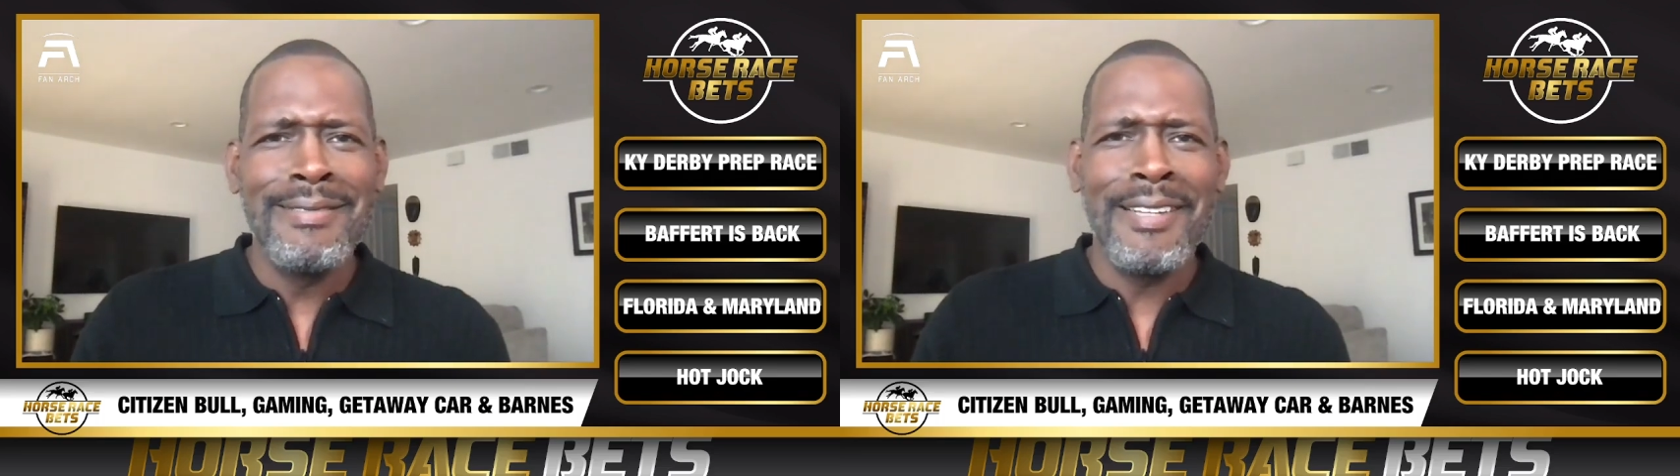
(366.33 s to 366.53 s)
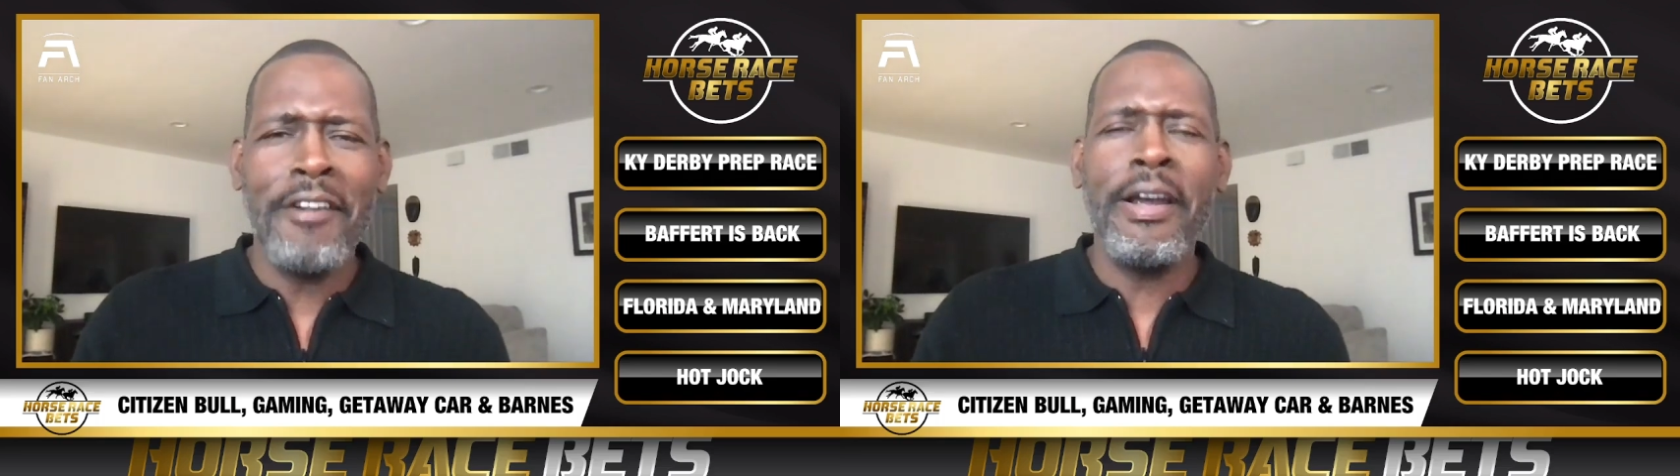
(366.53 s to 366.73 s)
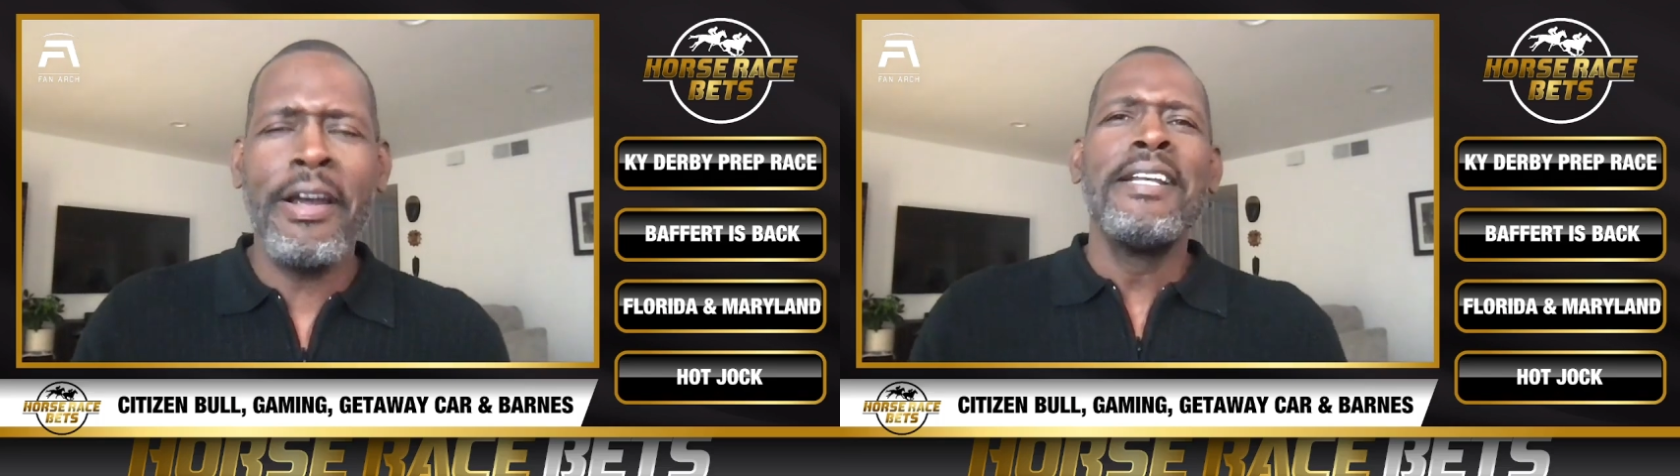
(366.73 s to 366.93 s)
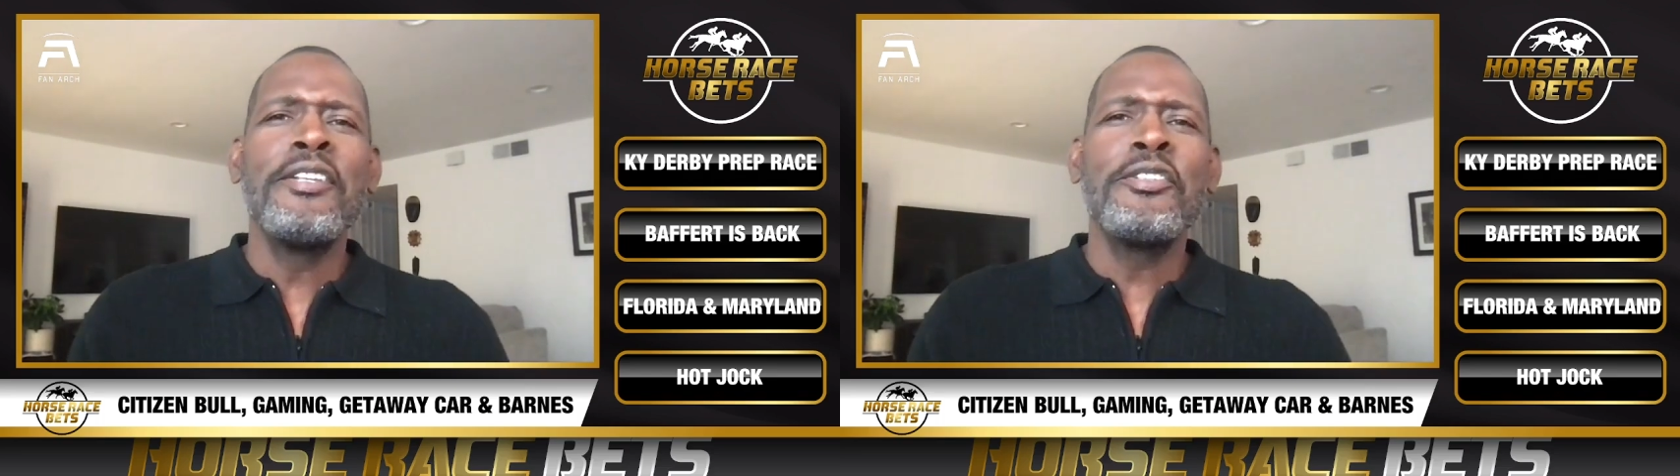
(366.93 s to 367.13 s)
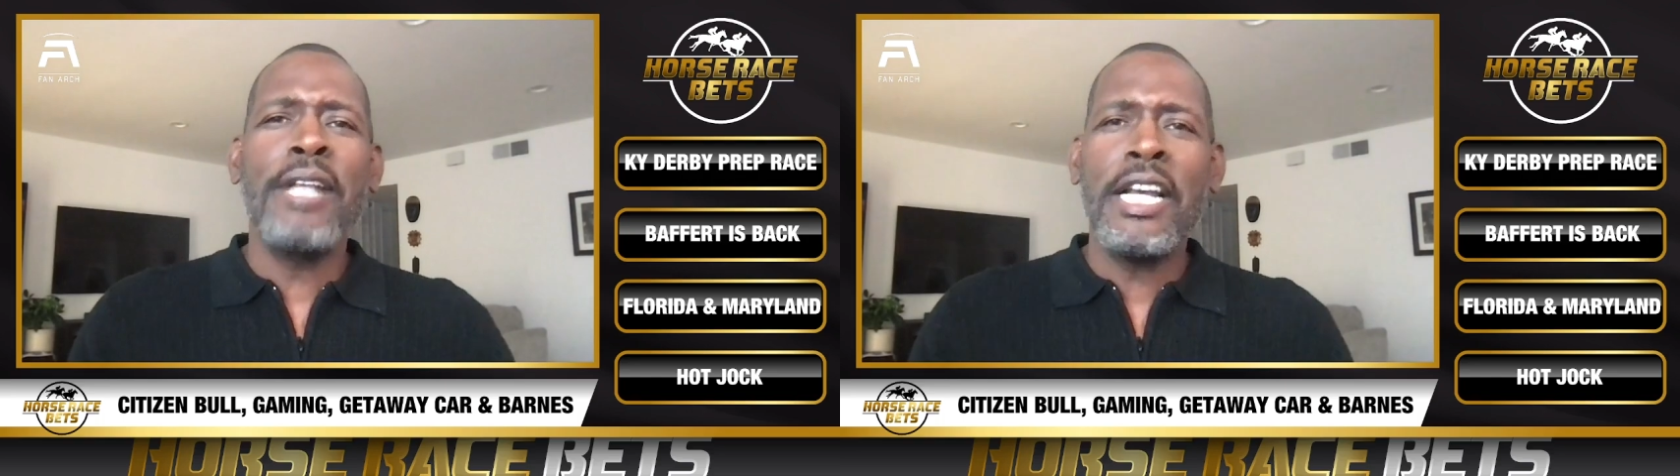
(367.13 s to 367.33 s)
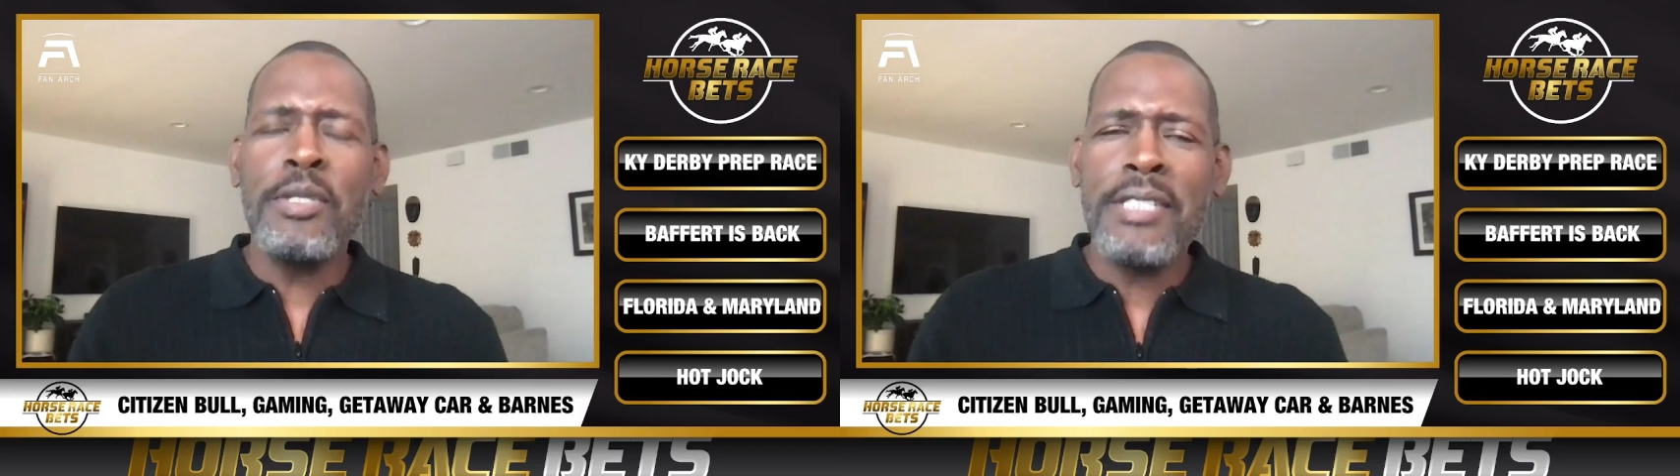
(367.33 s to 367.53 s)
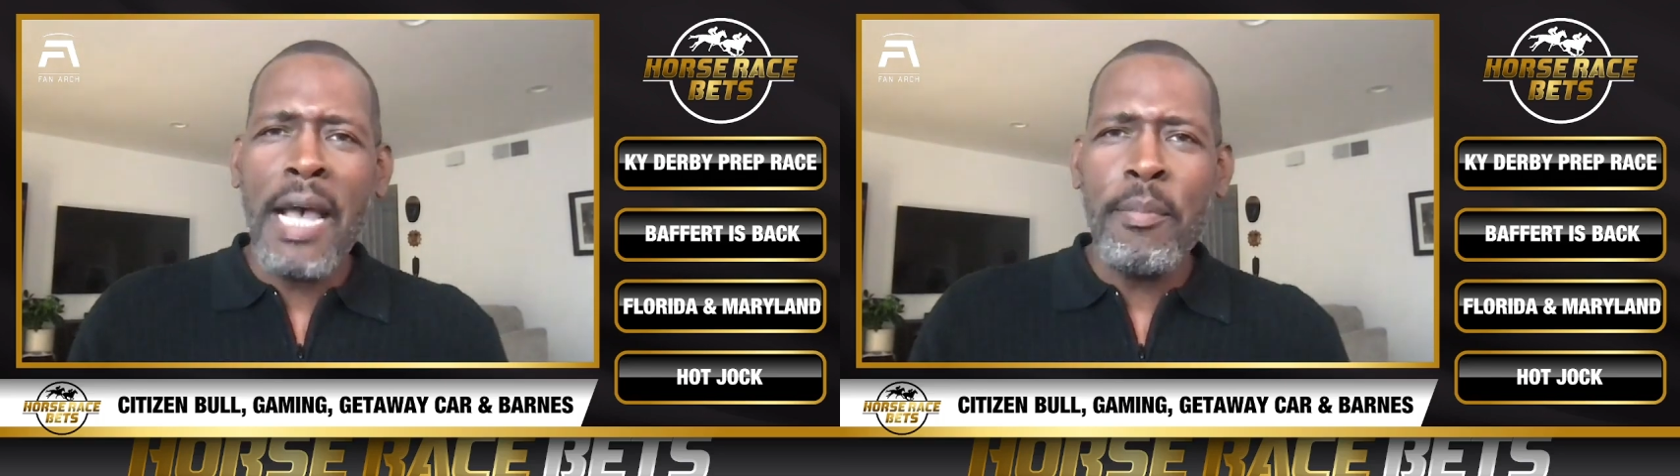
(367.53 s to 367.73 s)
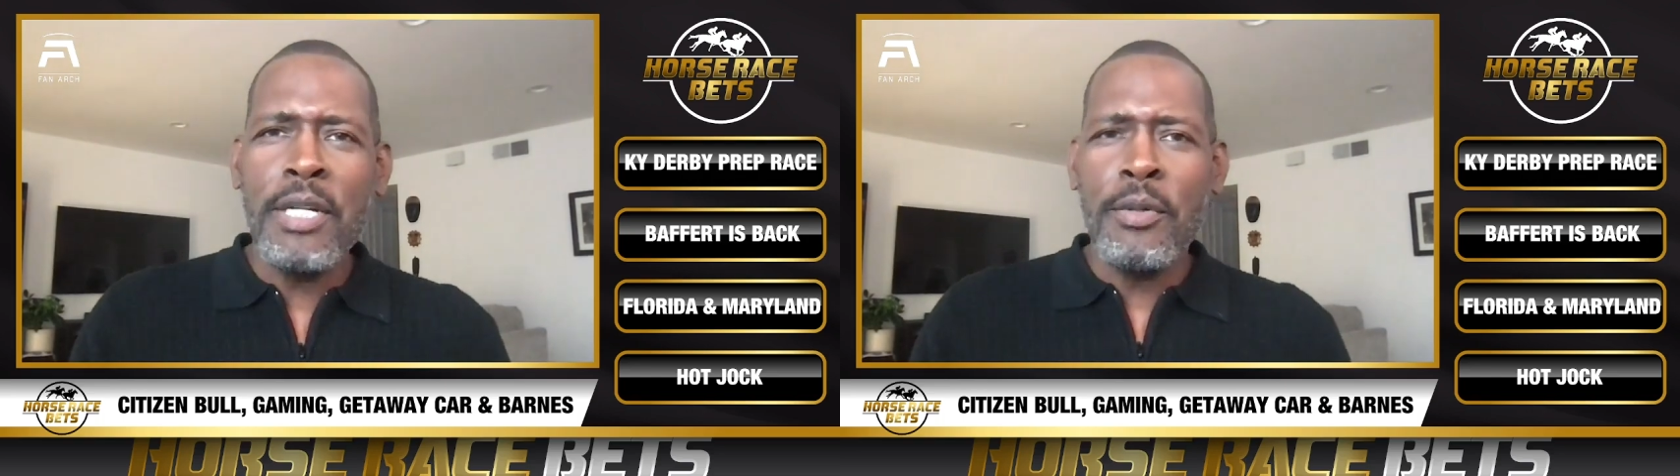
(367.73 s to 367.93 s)
All right, so that's what's
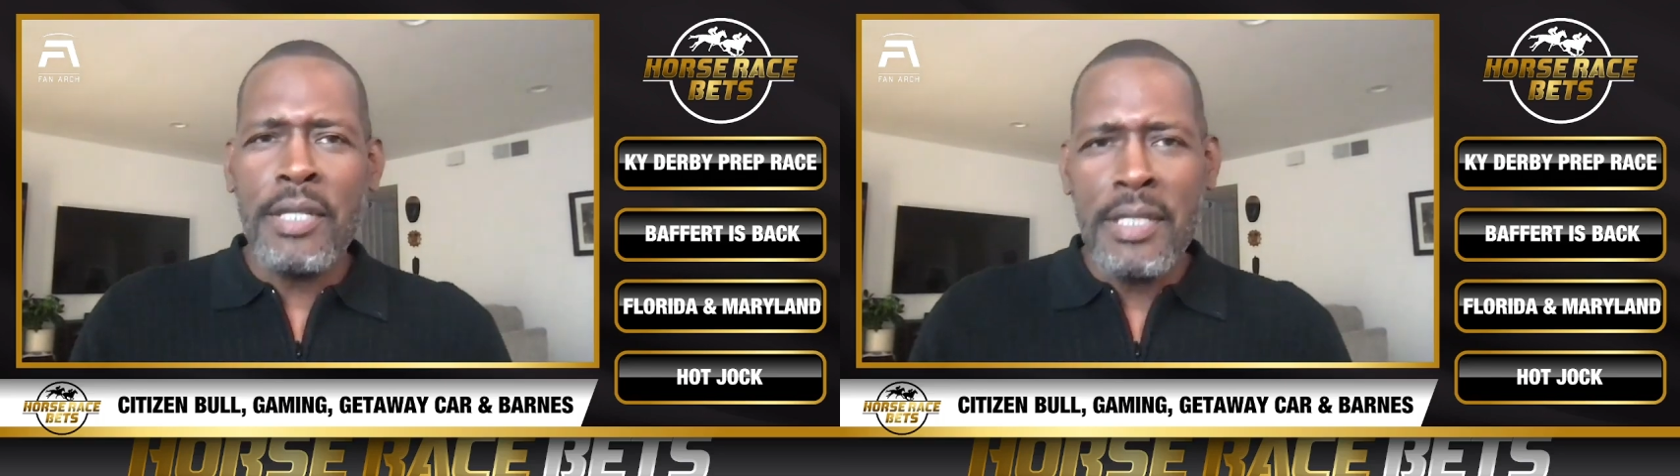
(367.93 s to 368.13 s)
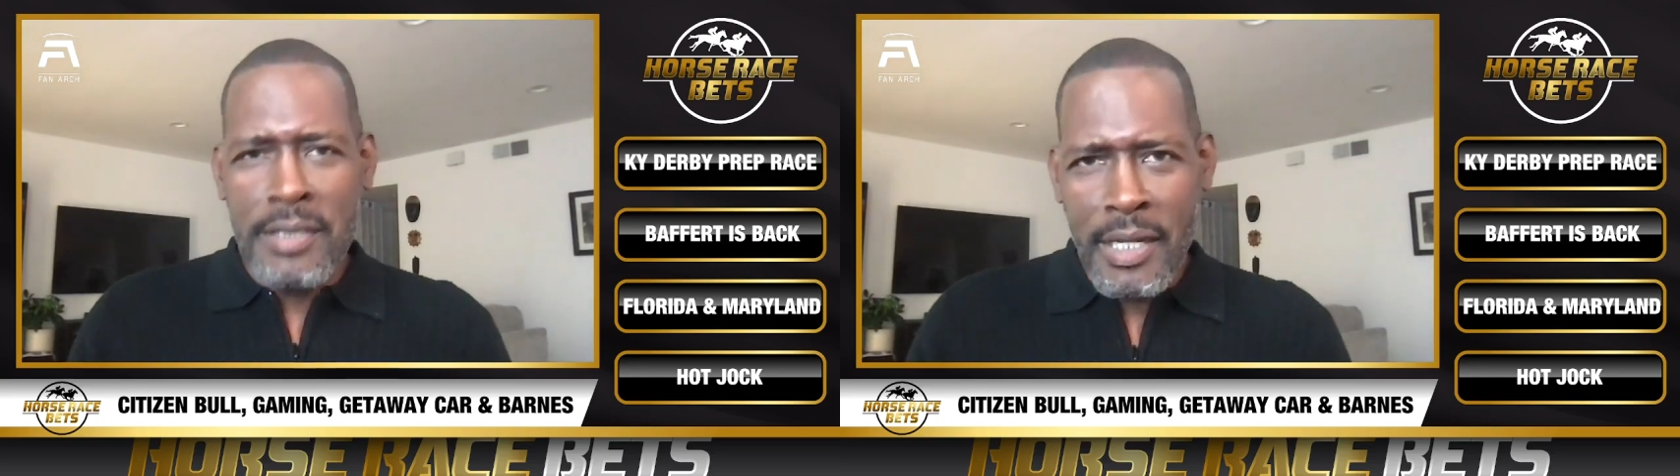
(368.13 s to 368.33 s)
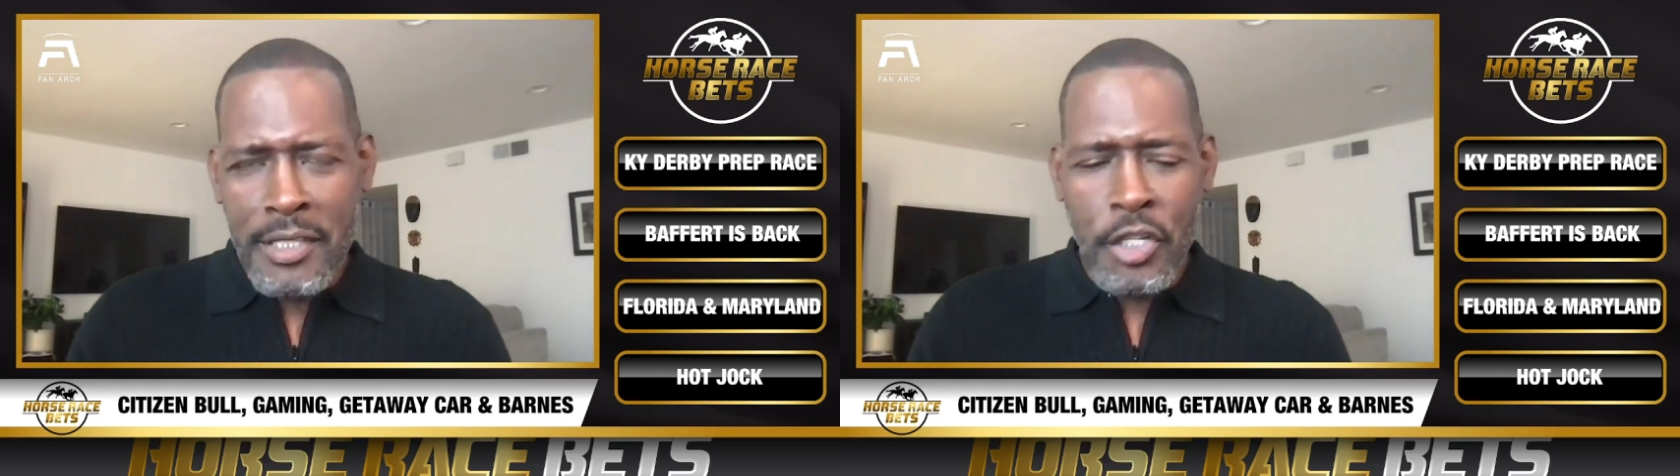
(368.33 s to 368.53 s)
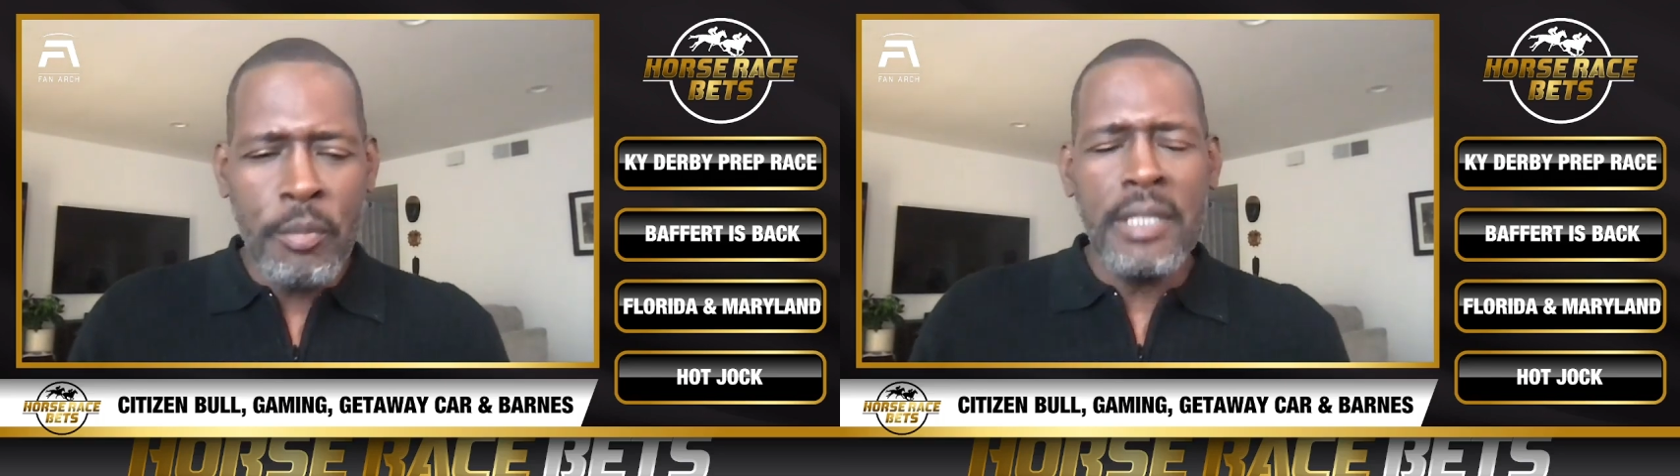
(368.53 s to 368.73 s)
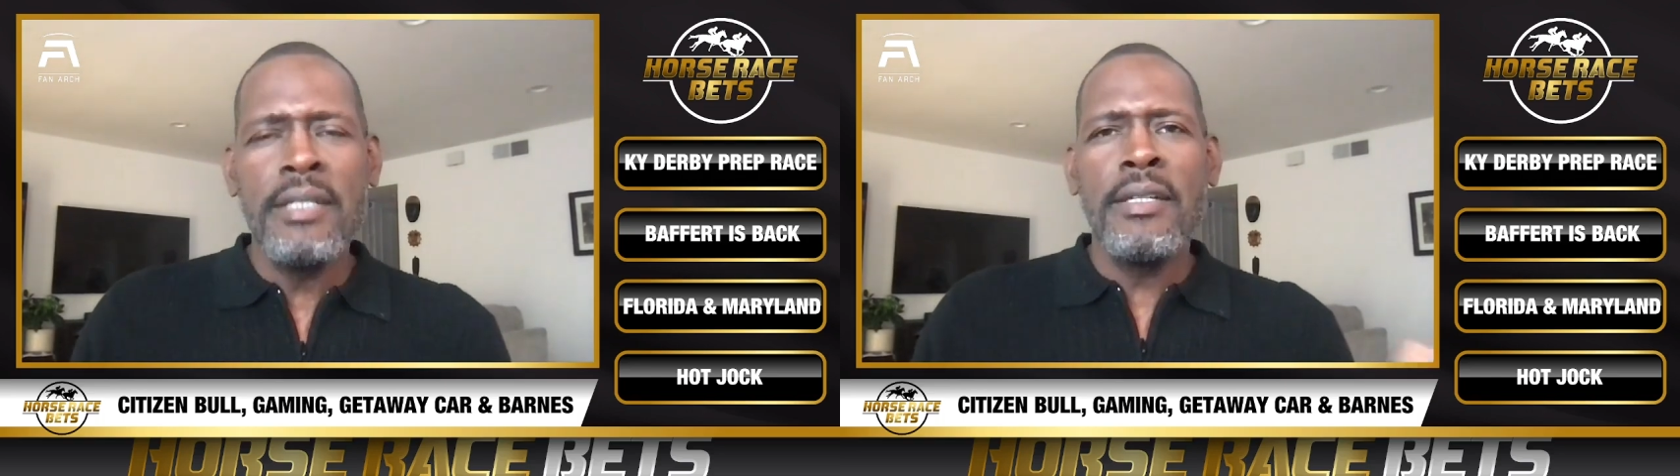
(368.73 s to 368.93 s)
happening with the Kentucky Derby,